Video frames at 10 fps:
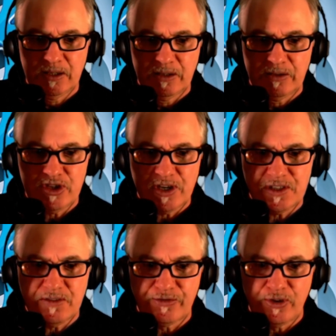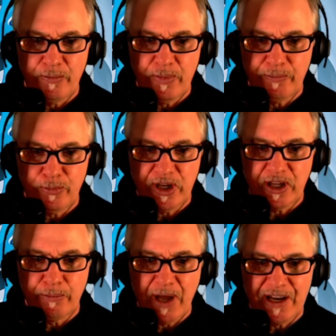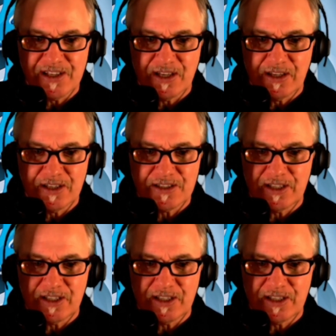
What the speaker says: Jesse from Breaking Bad is in this.